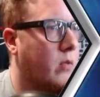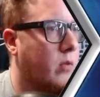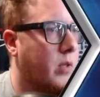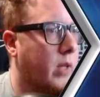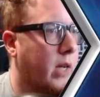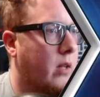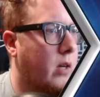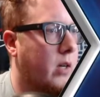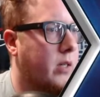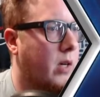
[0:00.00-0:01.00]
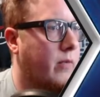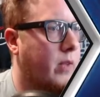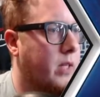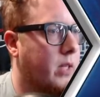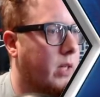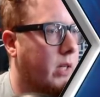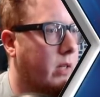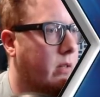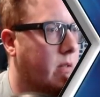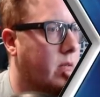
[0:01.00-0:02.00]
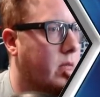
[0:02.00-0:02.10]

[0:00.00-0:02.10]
So that locks off this lane.